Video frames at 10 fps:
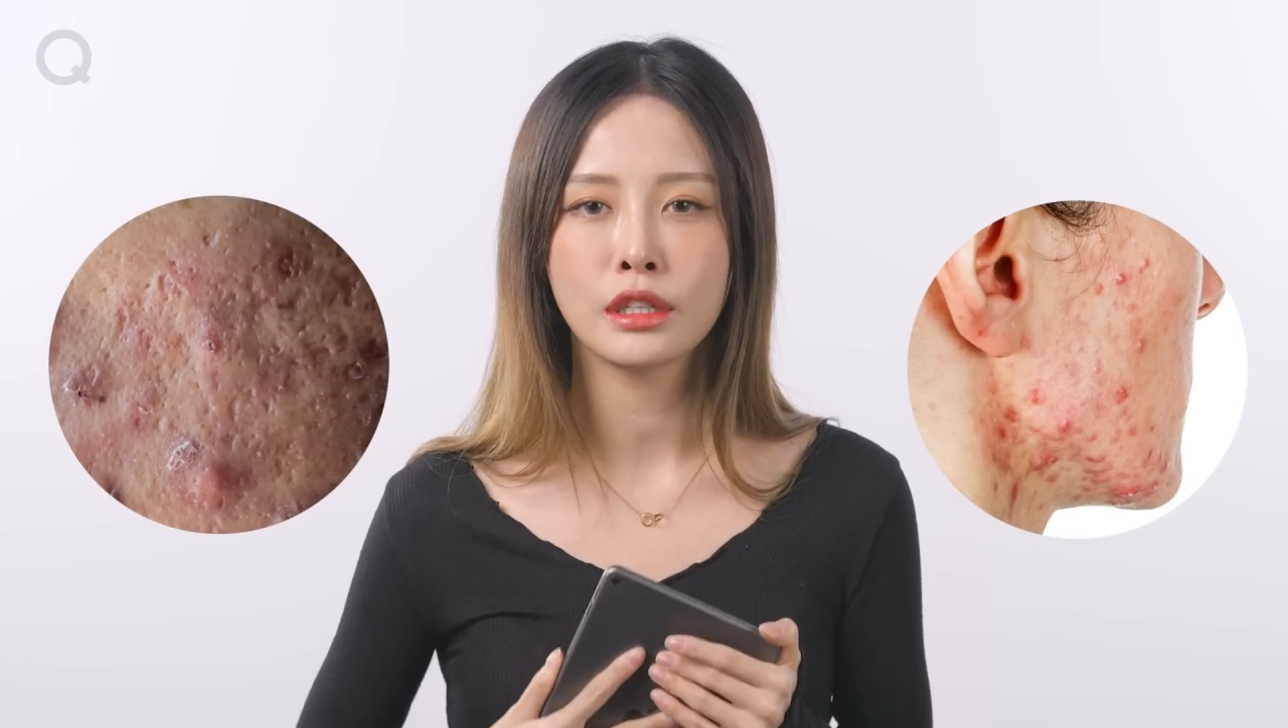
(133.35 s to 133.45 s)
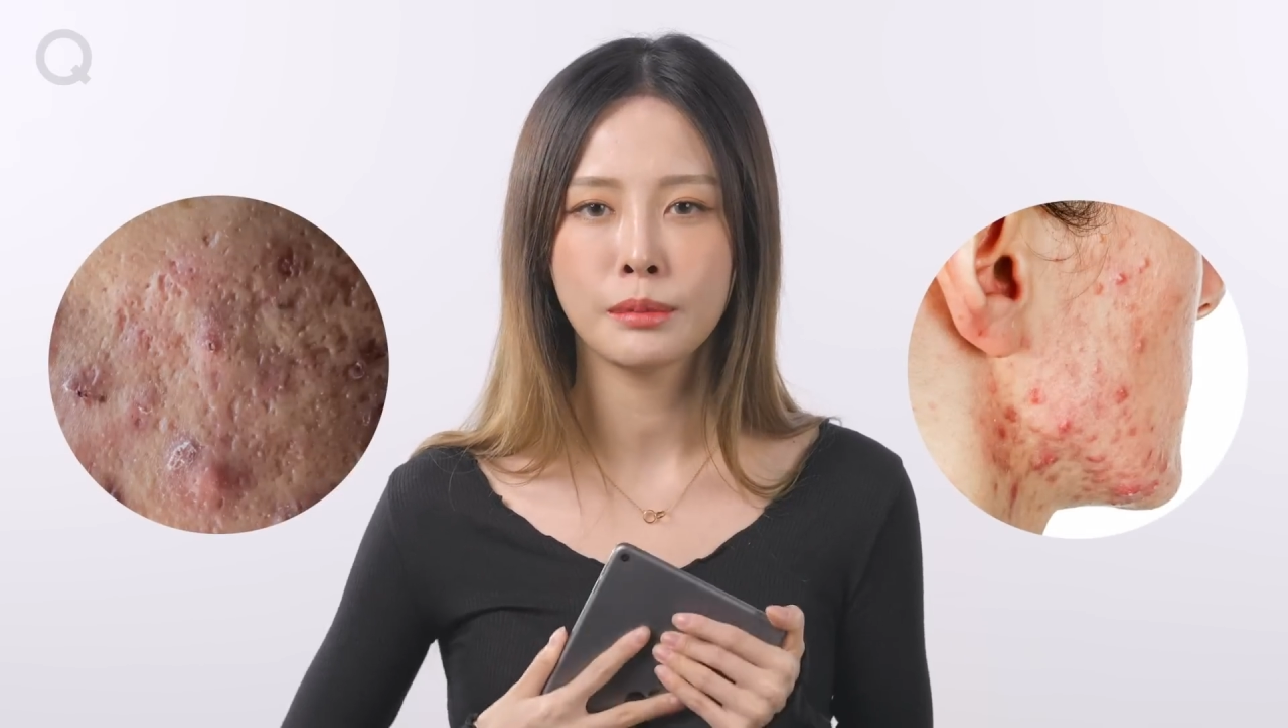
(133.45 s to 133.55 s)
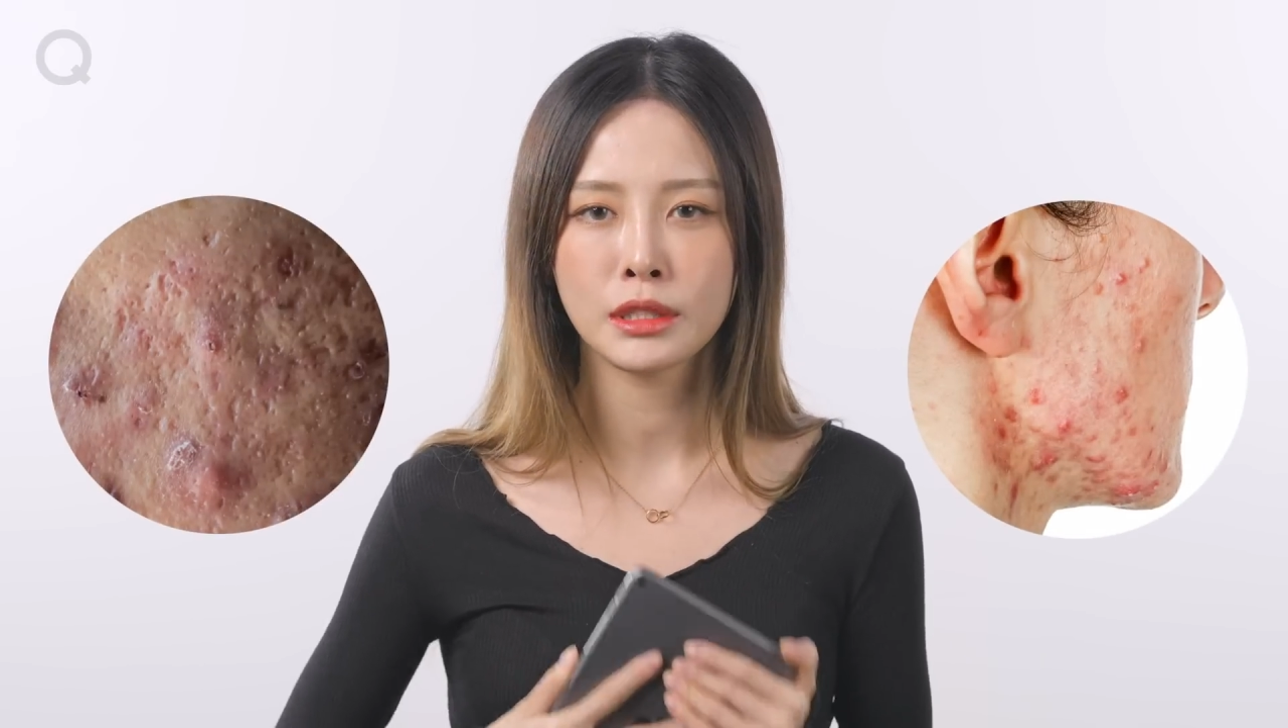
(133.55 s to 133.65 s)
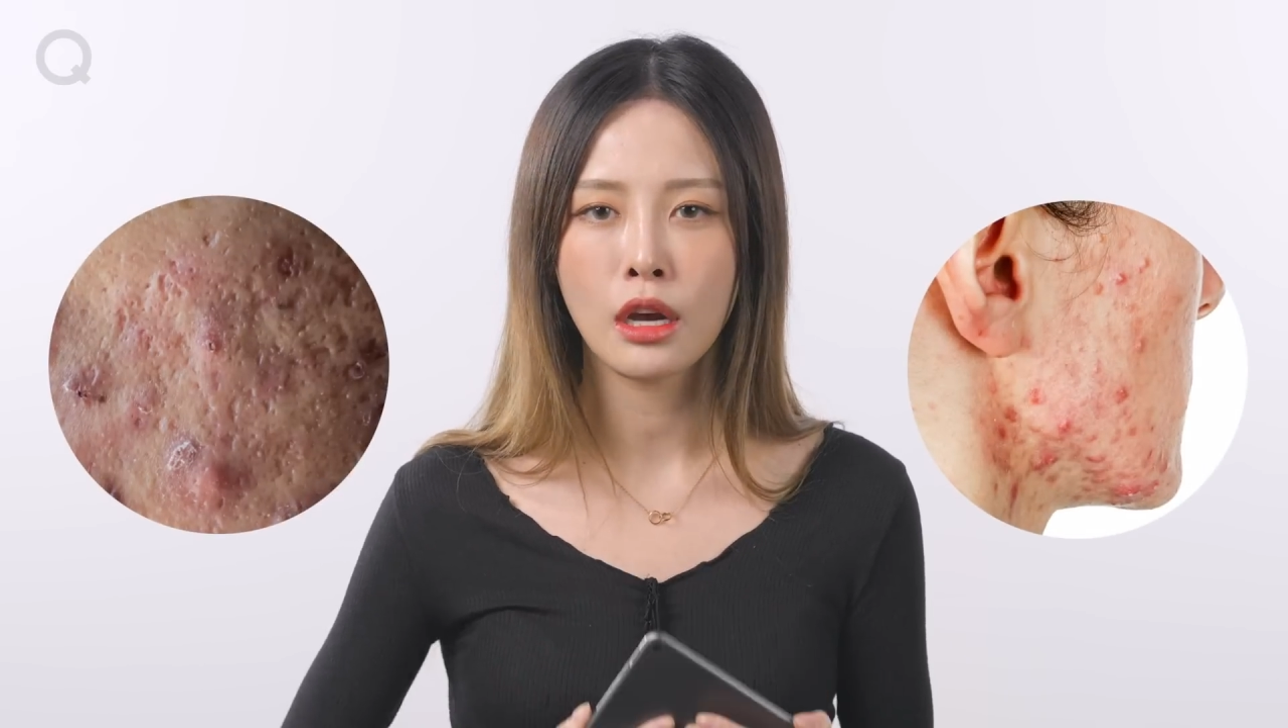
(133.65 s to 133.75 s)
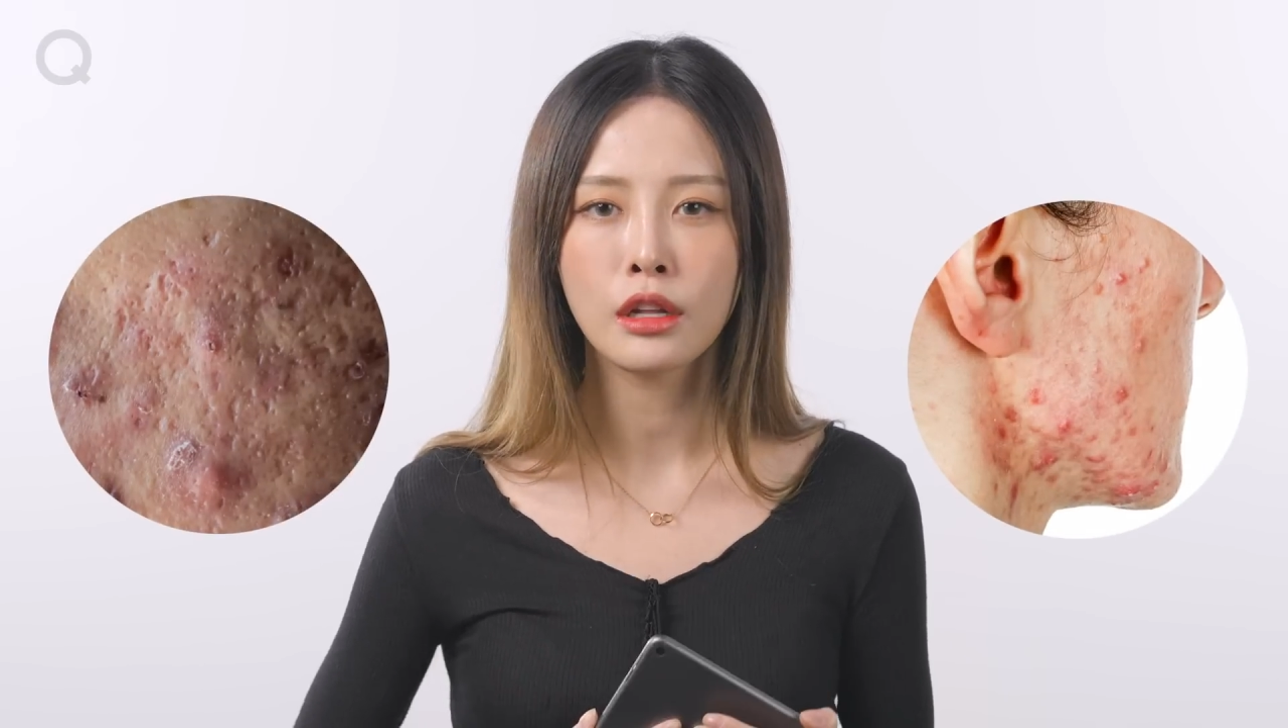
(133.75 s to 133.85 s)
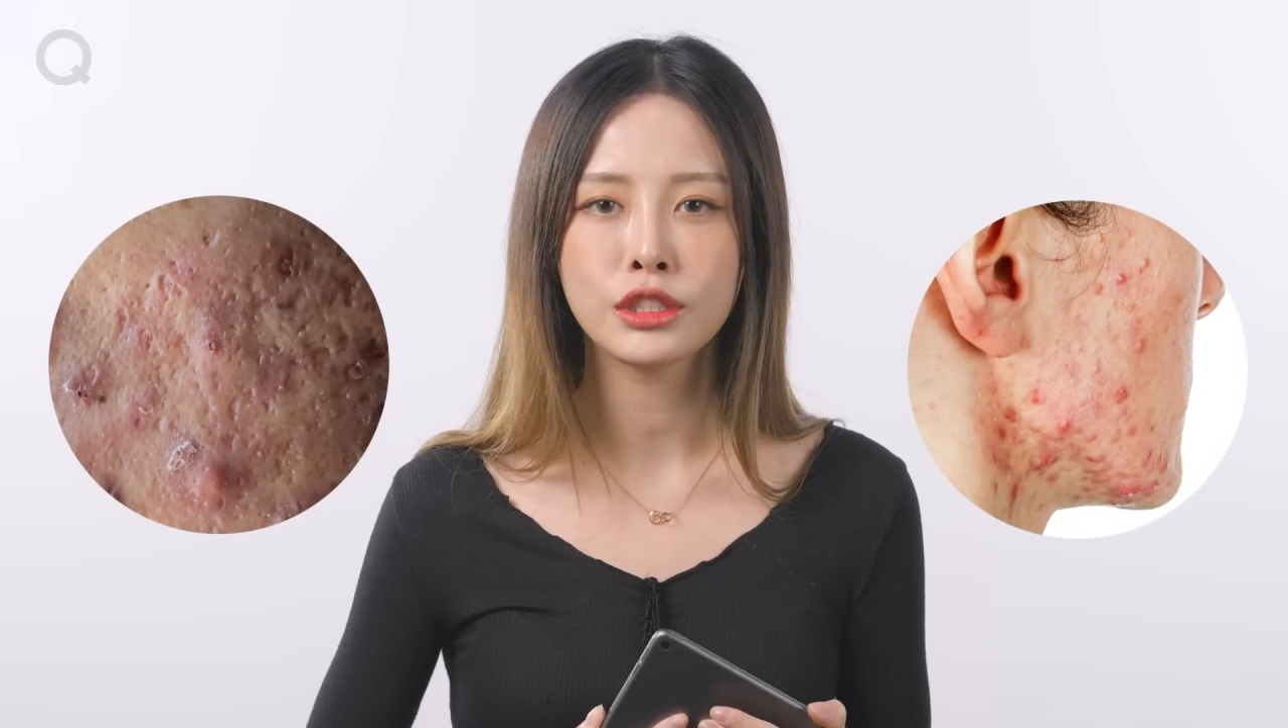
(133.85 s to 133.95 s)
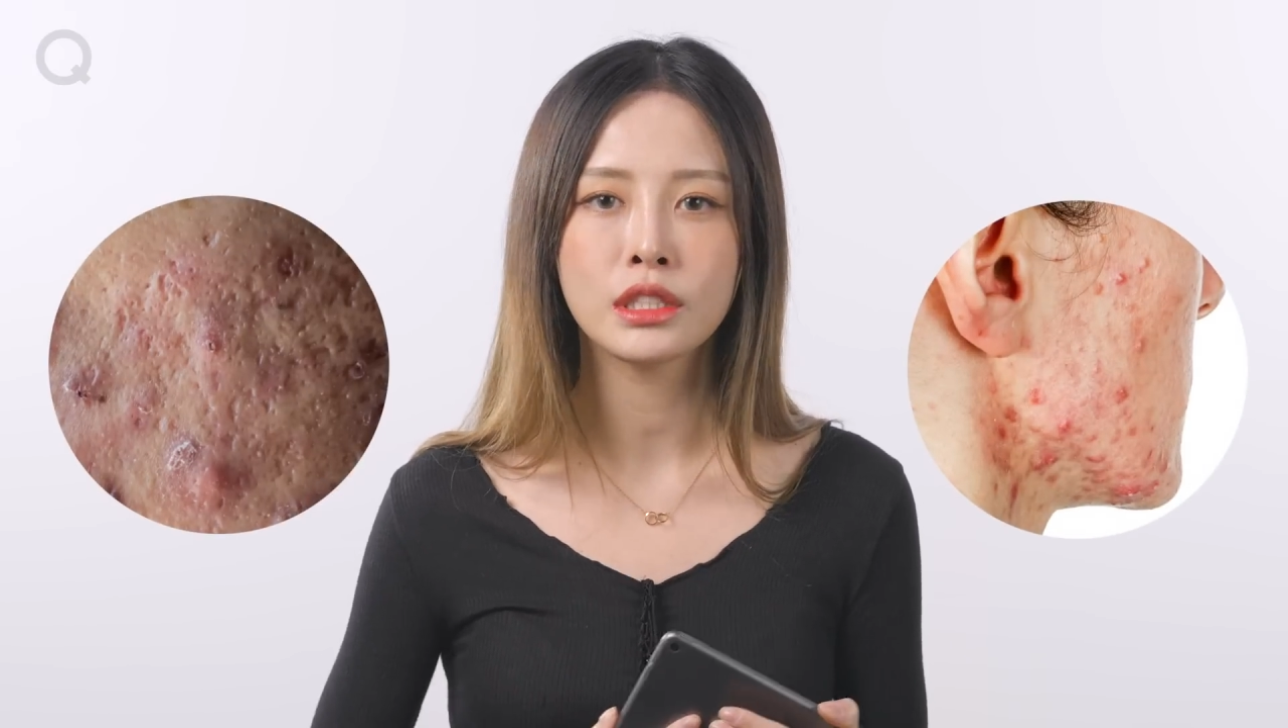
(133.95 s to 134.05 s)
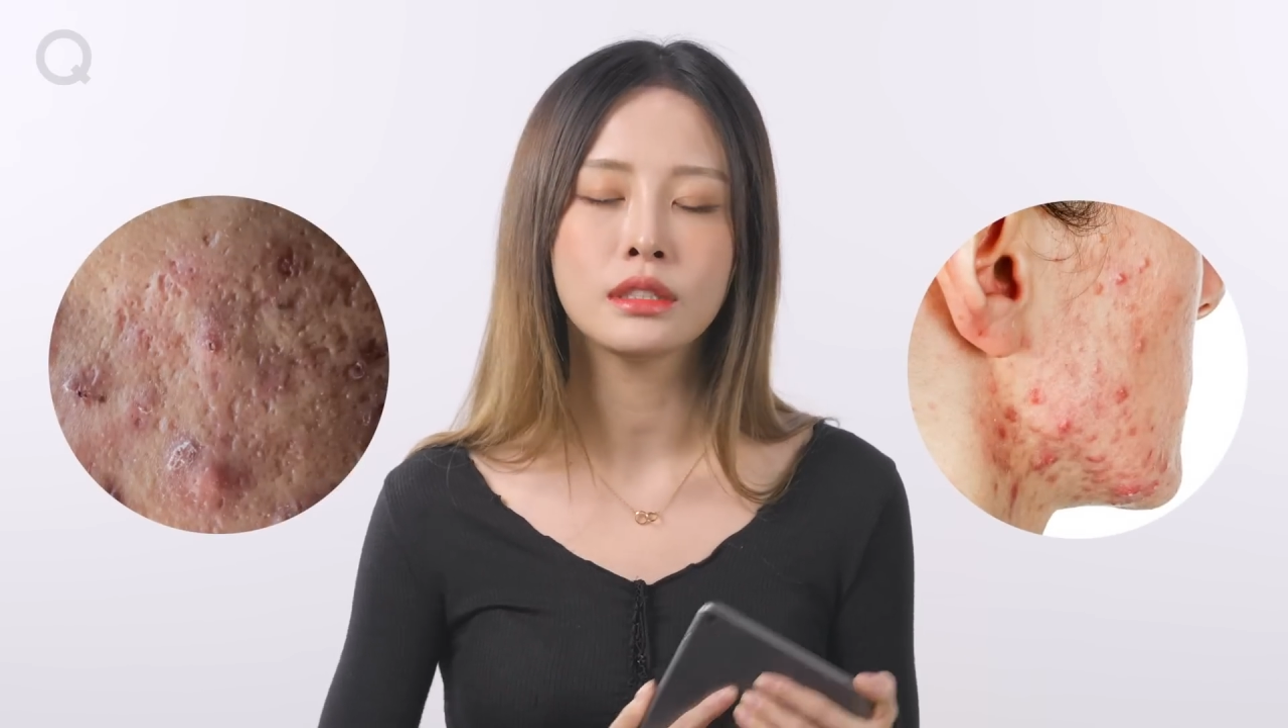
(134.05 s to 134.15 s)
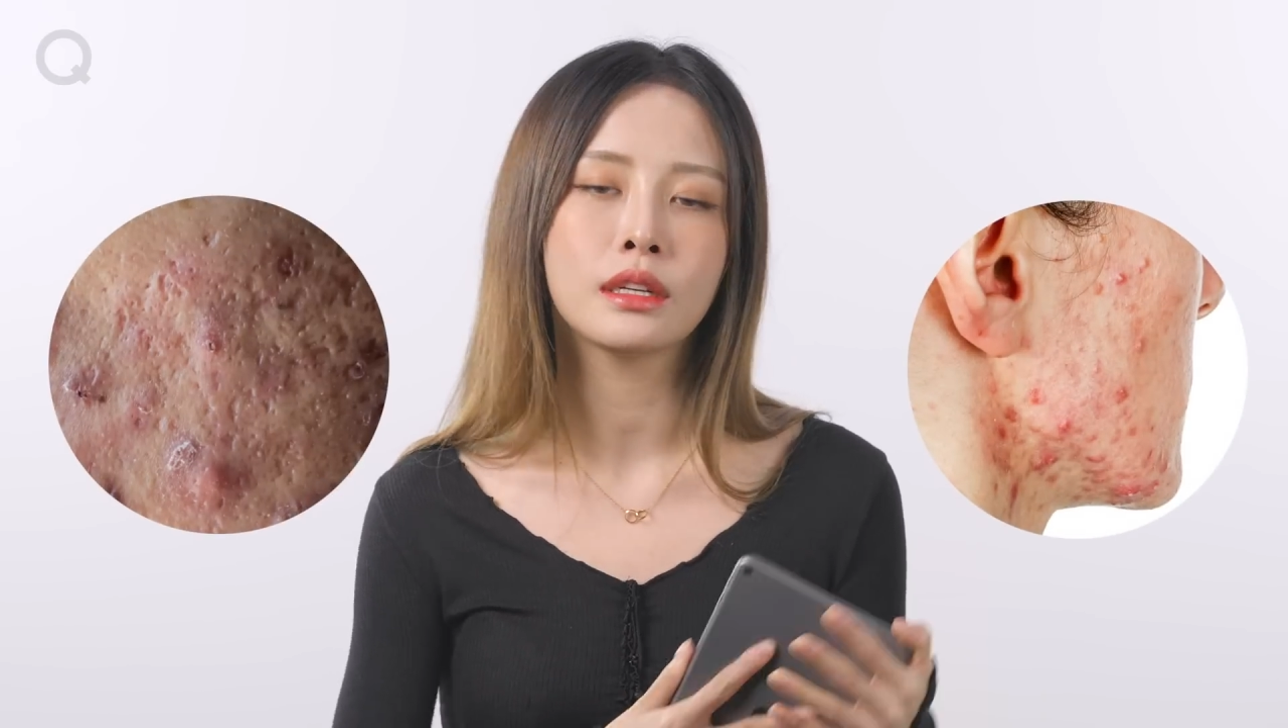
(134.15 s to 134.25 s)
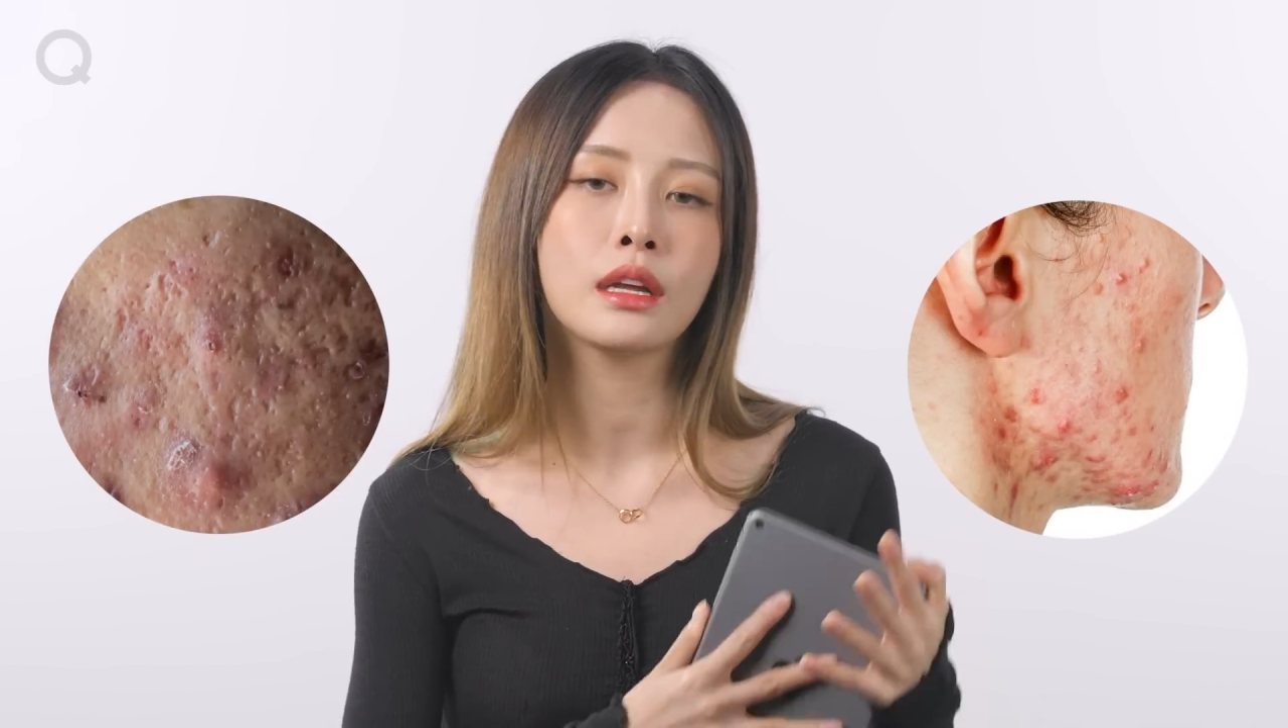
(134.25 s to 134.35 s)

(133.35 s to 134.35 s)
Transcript: dermatologist and